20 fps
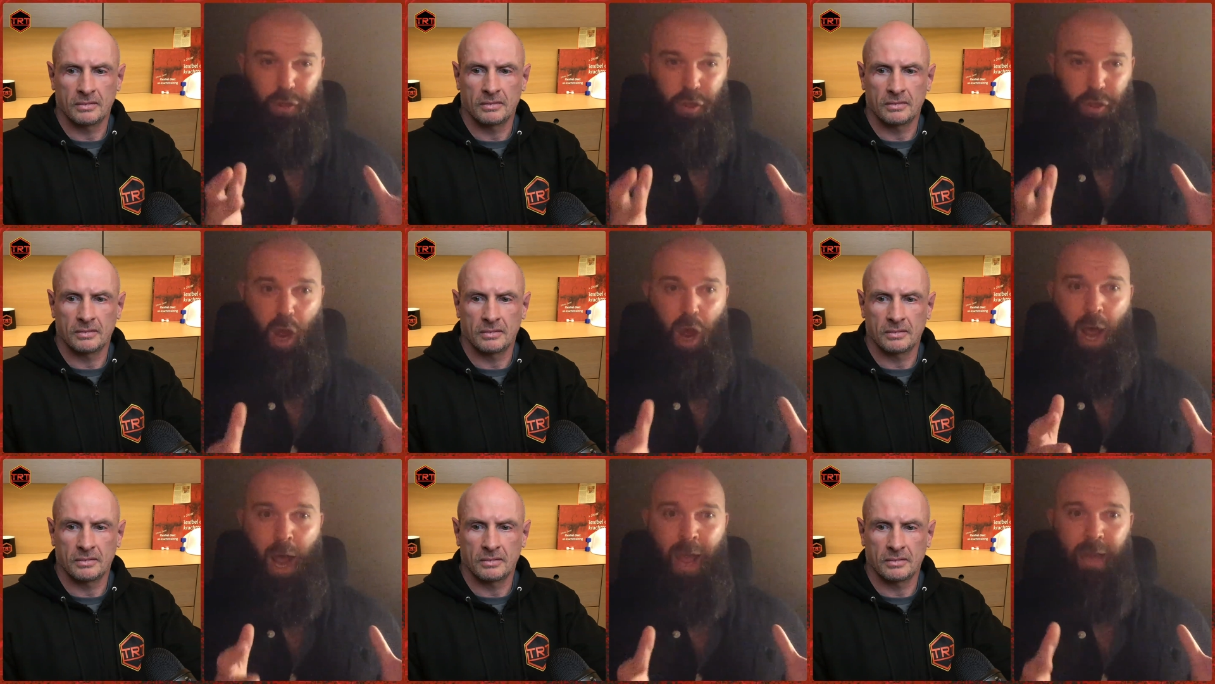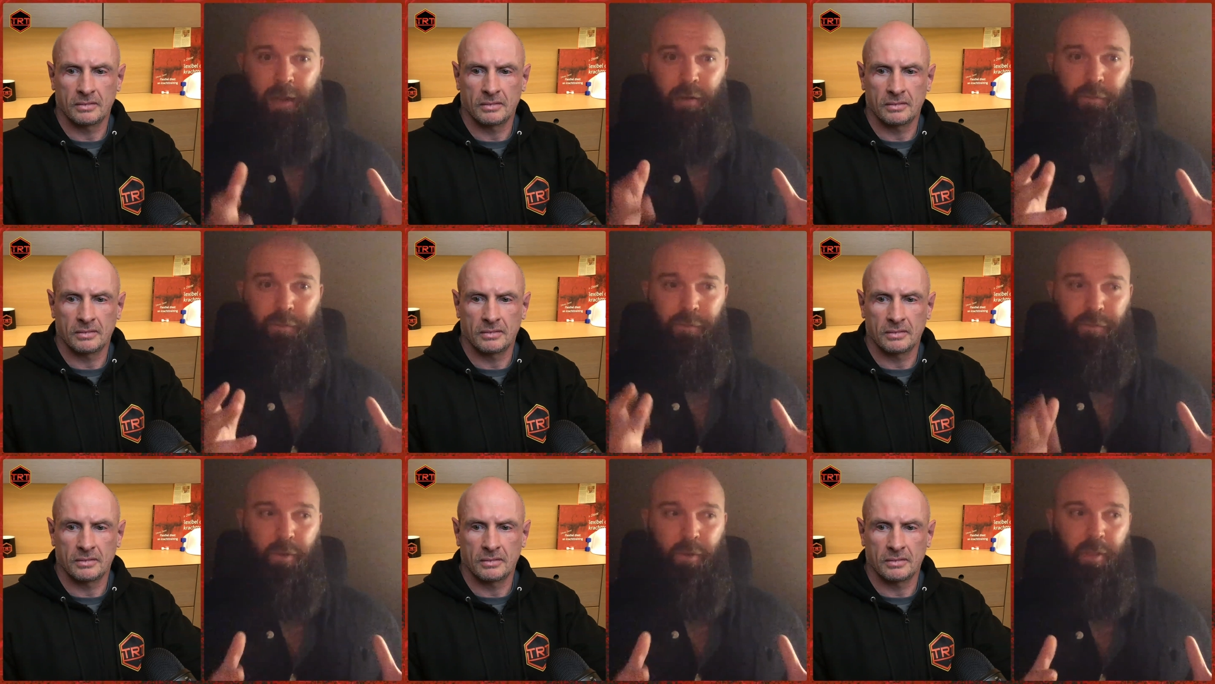
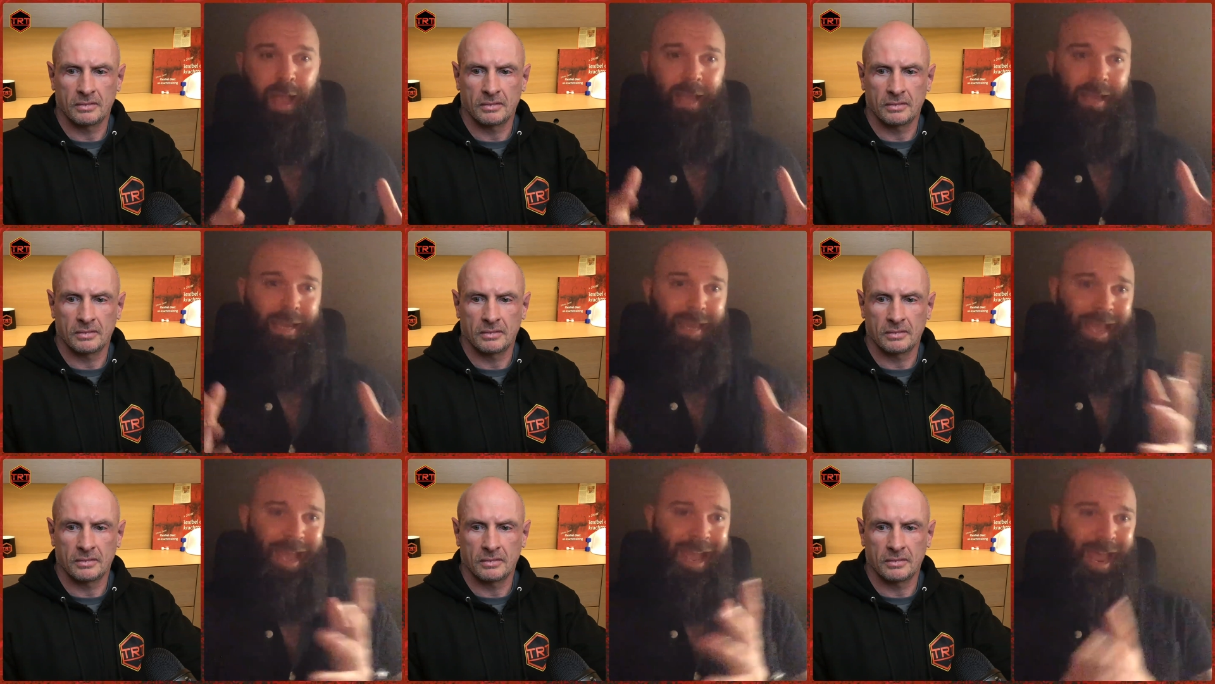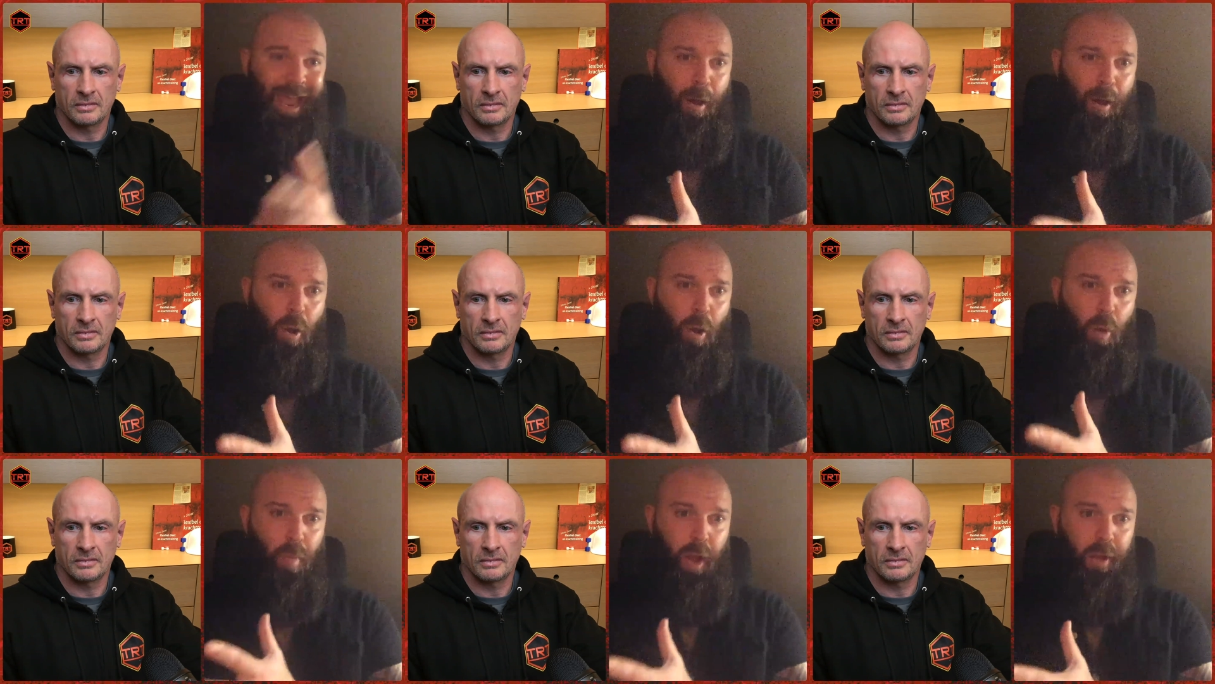Speaker 1: guide for like
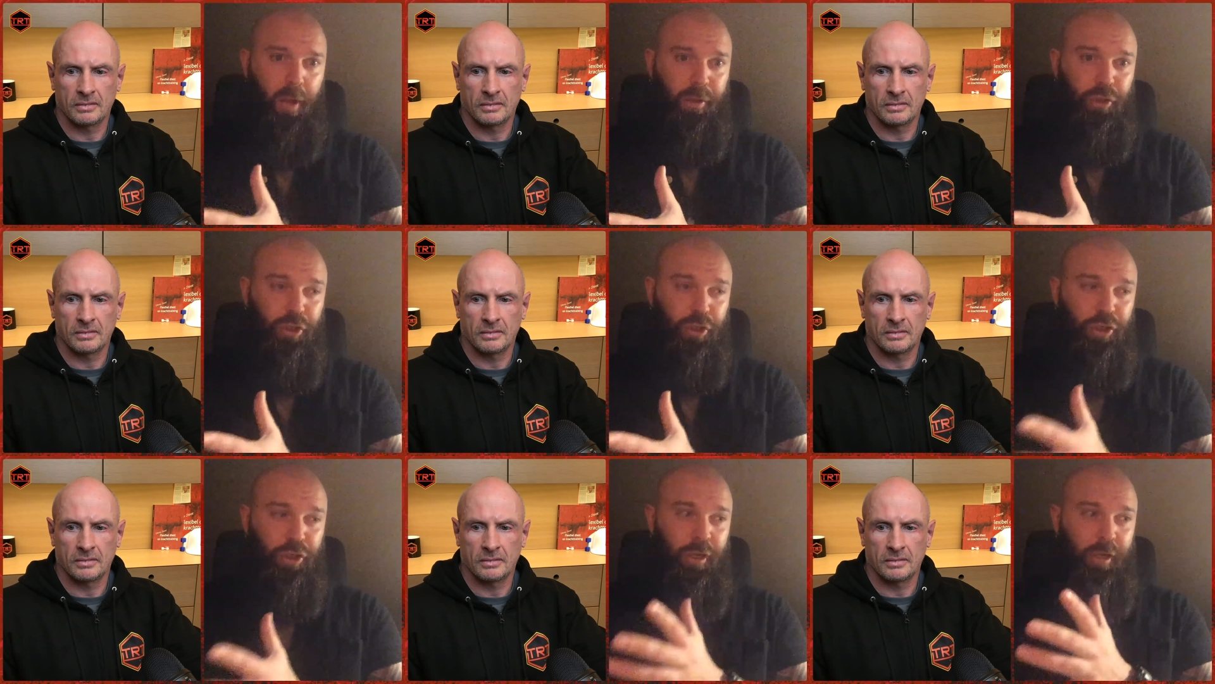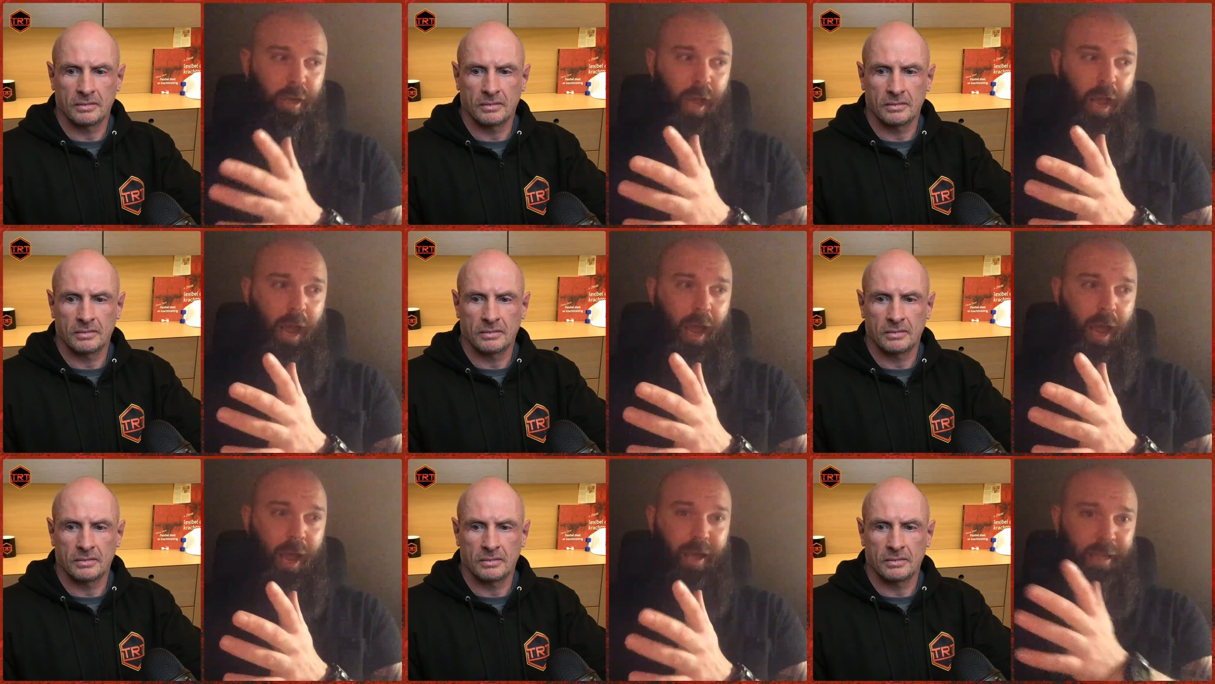how much
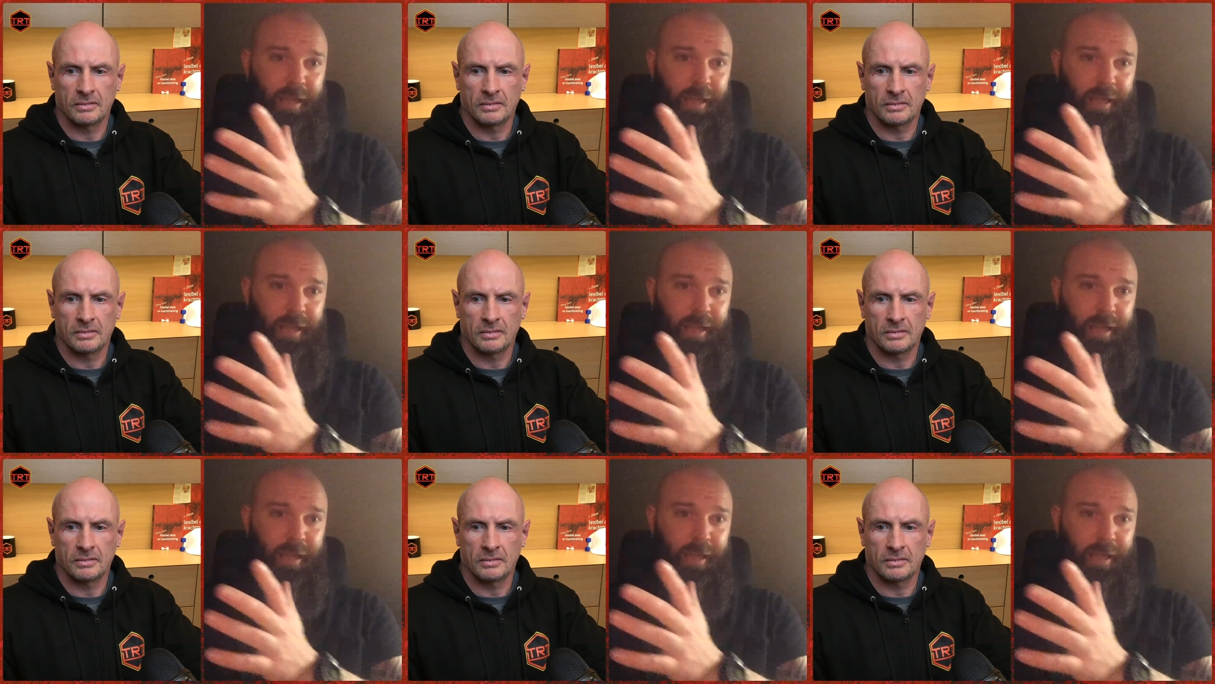uh,